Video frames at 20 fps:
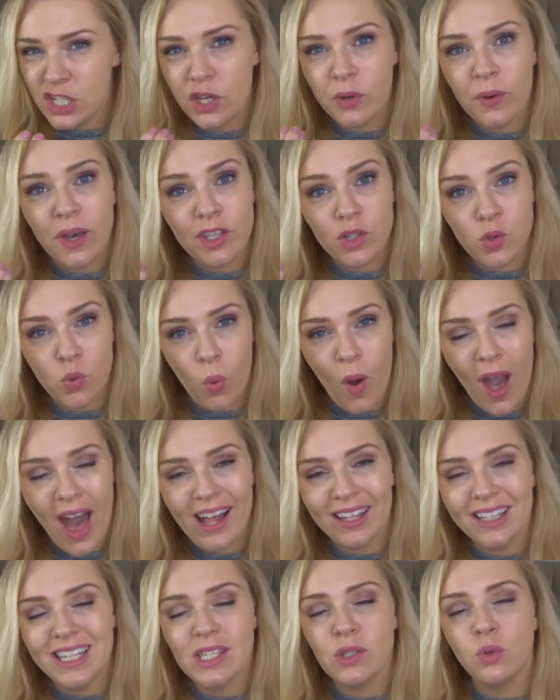to it as
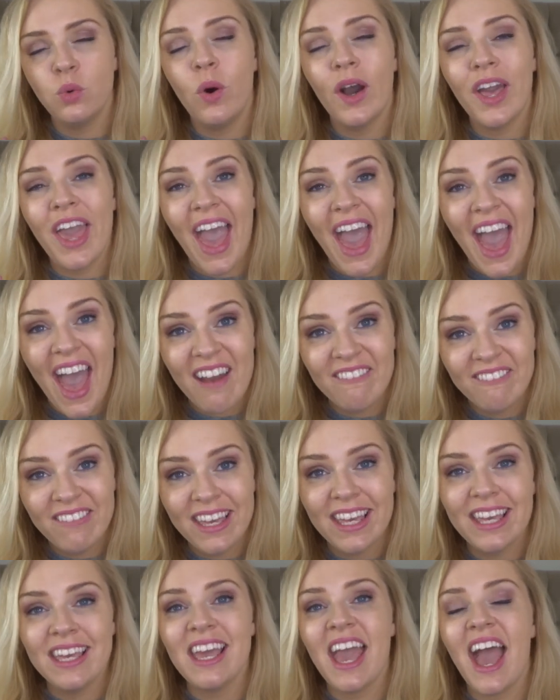well. It's quite
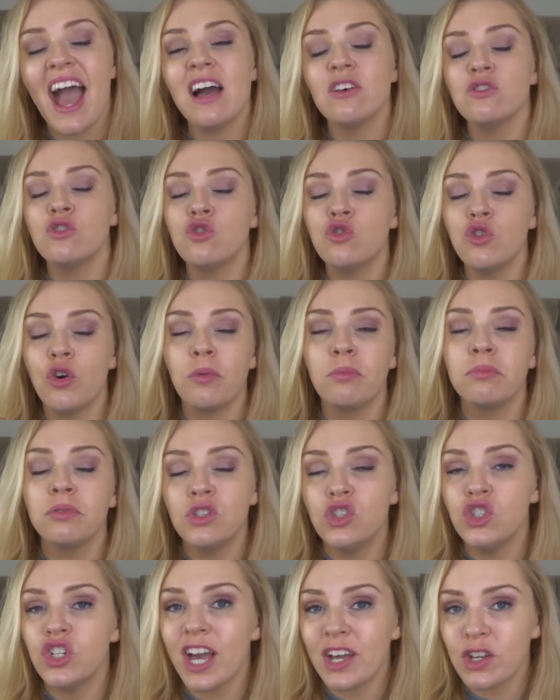heavy, it has strong
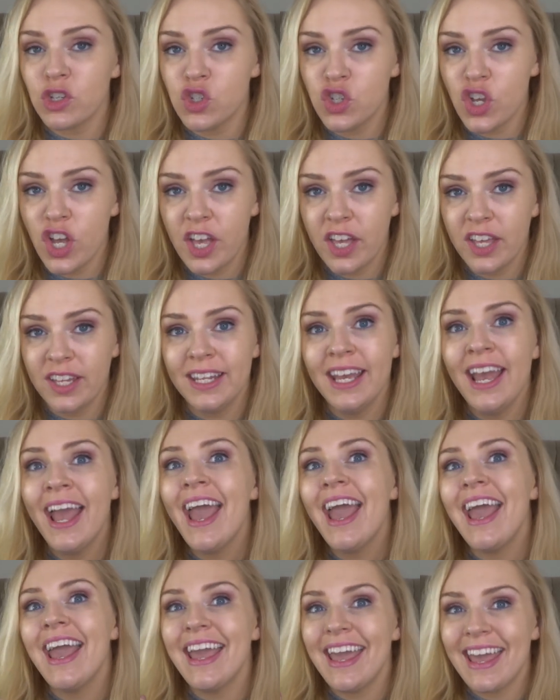projection.
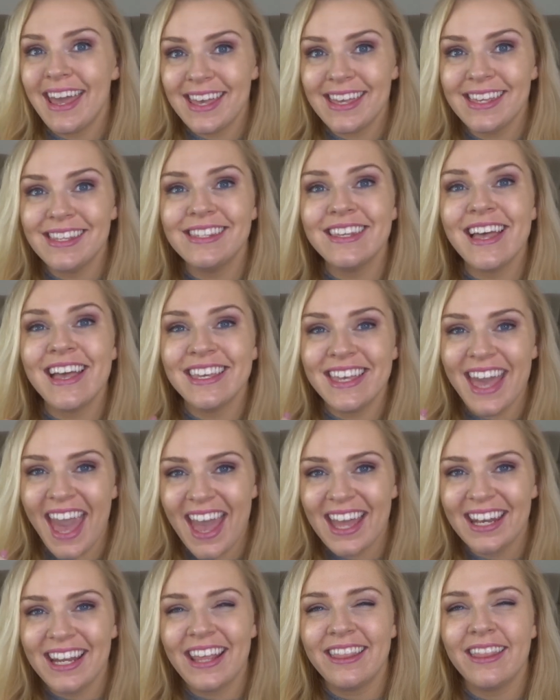It is
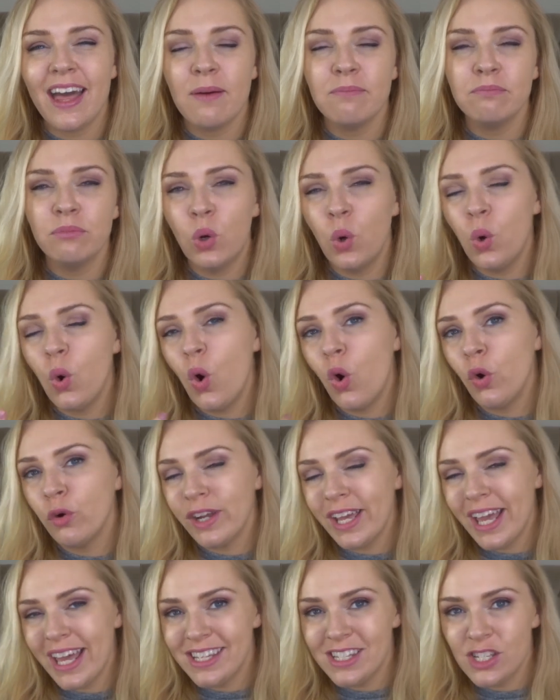again in that more
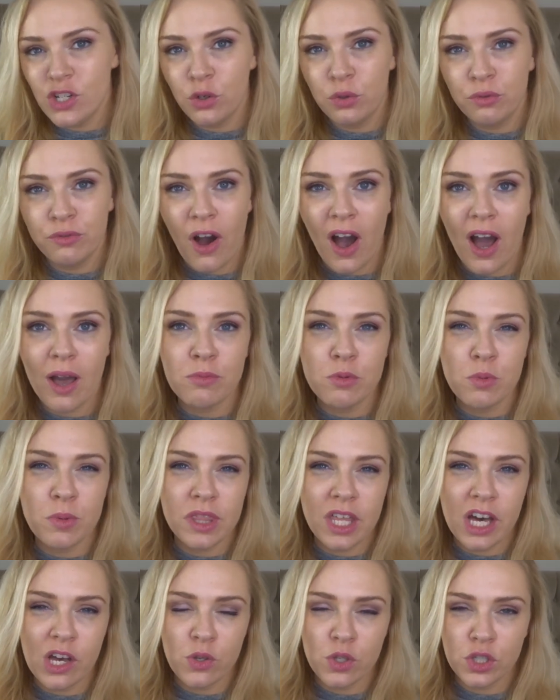oriental vibes with
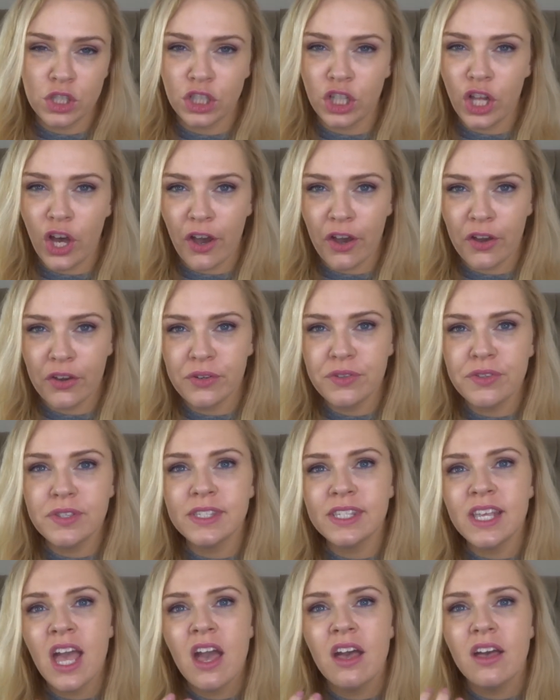those
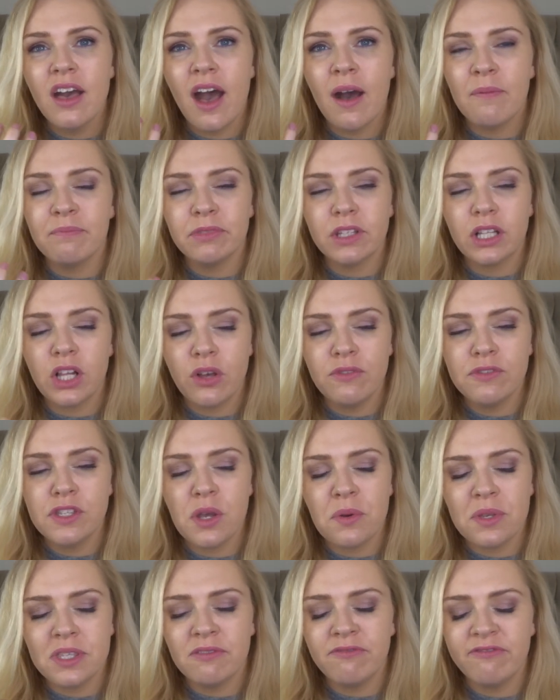cloves, so
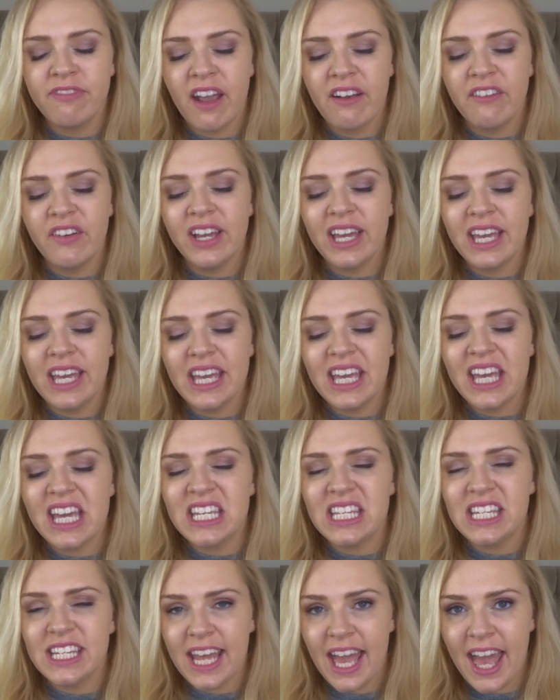it's very
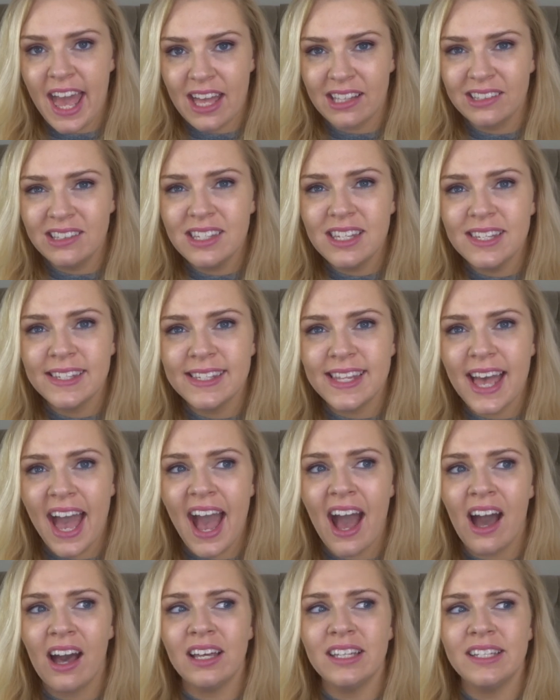intense
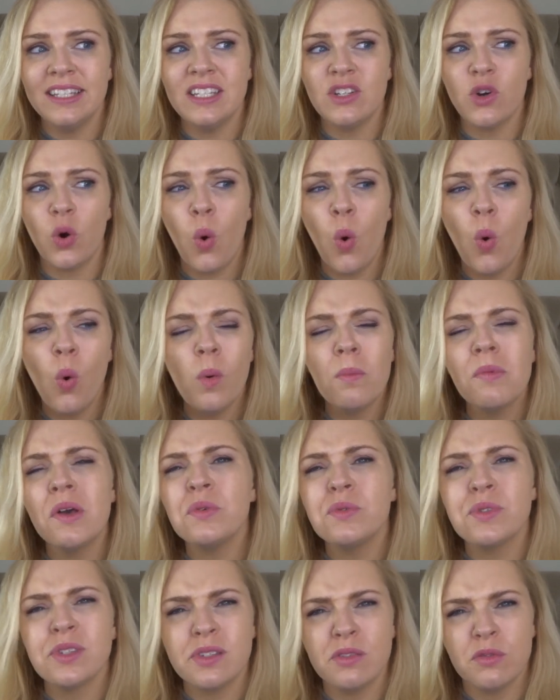and
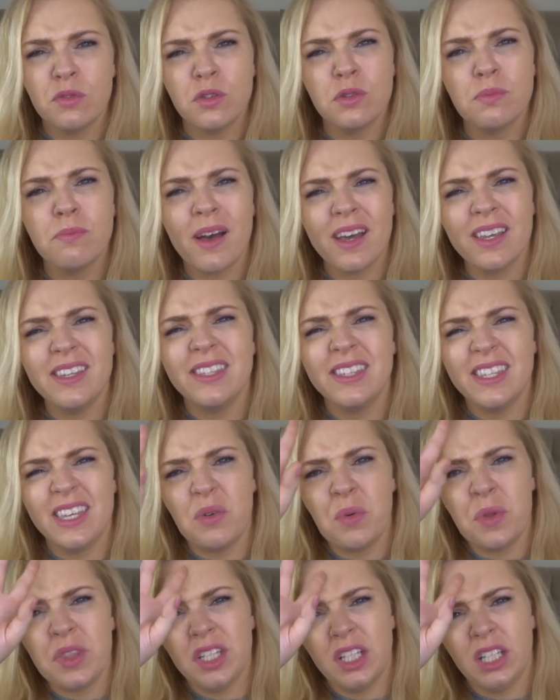almost spicy
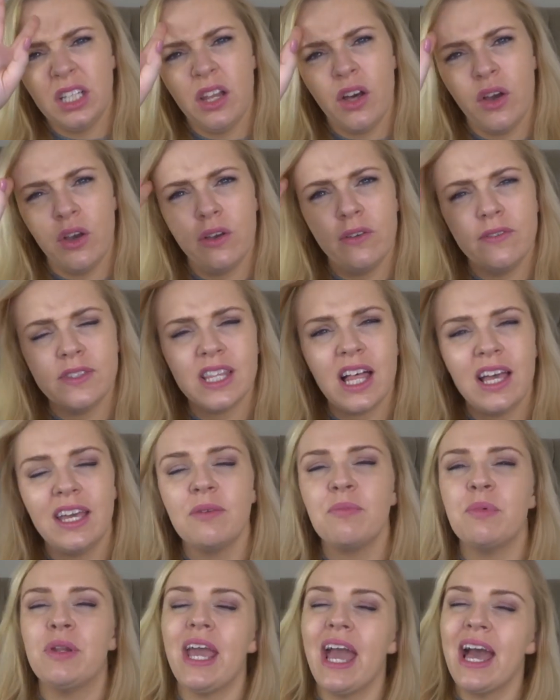with the cloves, like,
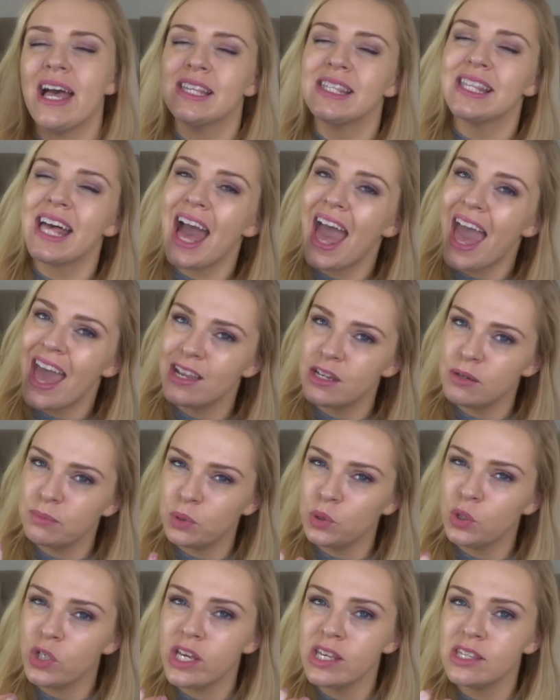but it has that
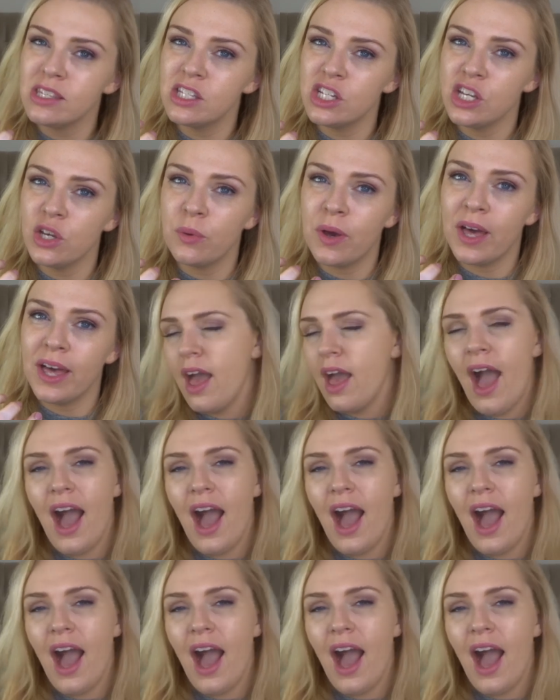edibleness to it,